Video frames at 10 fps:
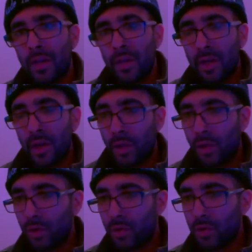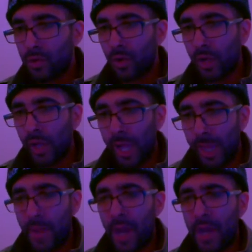Now, those who are
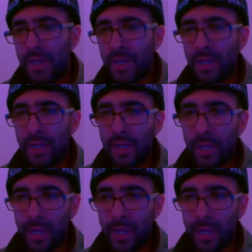like-minded,